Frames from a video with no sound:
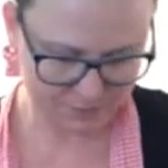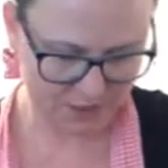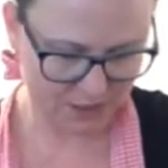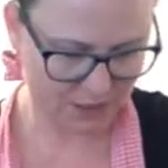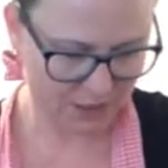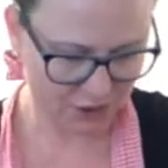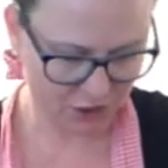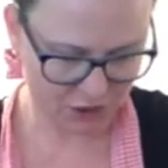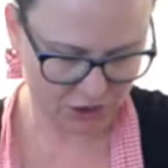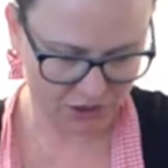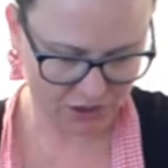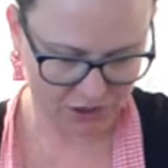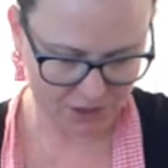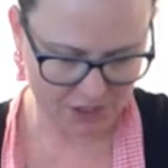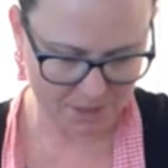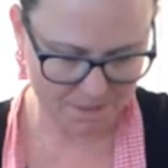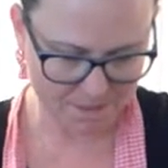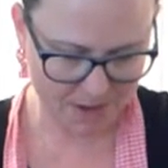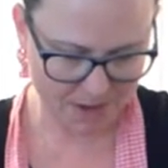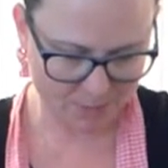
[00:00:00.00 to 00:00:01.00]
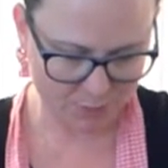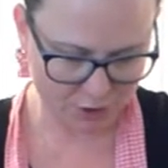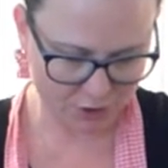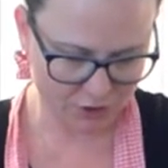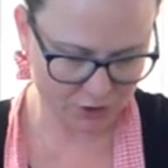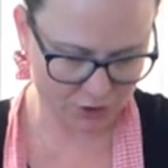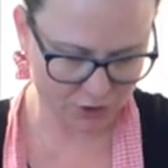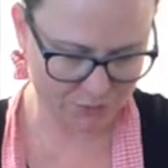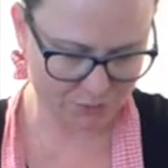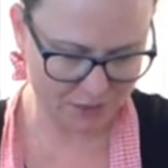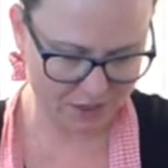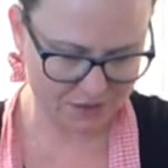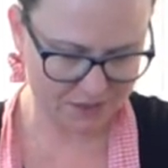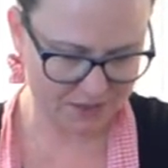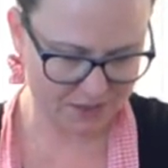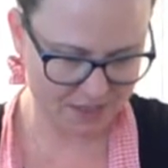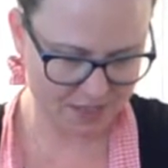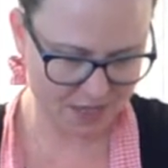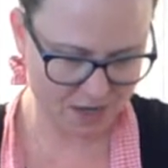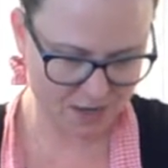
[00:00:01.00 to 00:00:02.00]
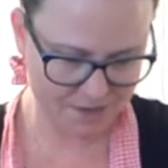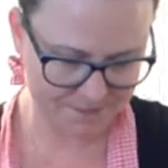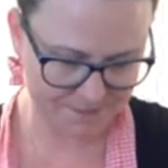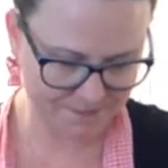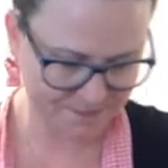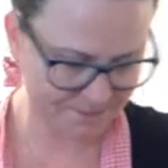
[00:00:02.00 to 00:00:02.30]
I'm going to just dump my Brussels sprouts in there.